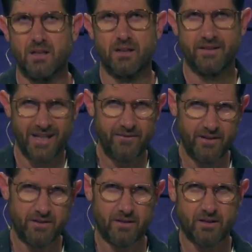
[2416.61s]

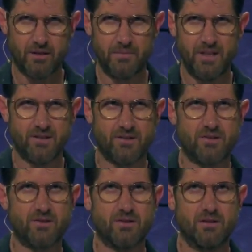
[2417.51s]
David
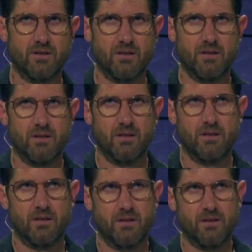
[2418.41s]
commits
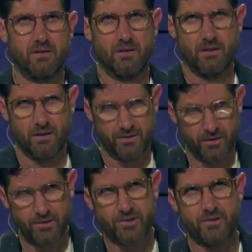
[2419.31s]

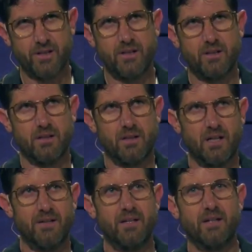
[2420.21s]
adultery,
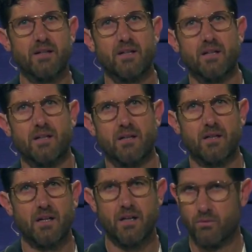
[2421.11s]
and then
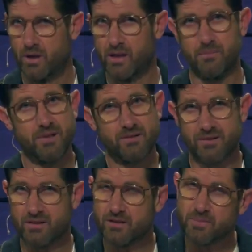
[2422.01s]
he really
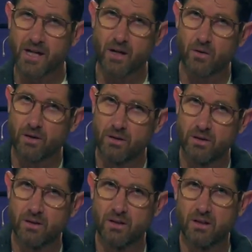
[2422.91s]
abuses his power,
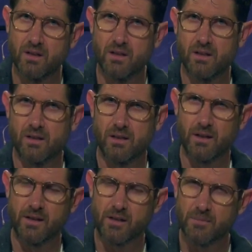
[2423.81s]

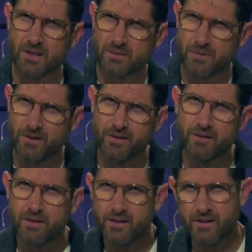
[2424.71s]
and he commits
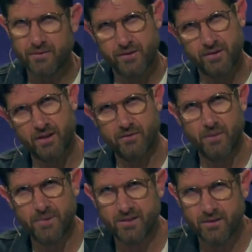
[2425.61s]
murder in an effort to cover
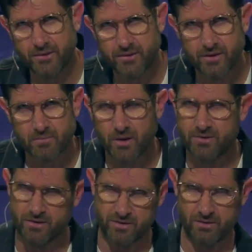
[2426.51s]
up the adultery.
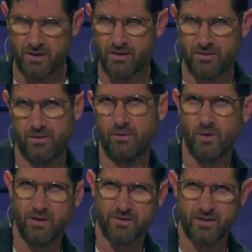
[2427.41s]
Moses, he too
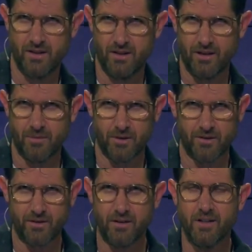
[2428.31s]
was a
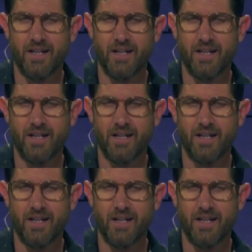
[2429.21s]
murderer.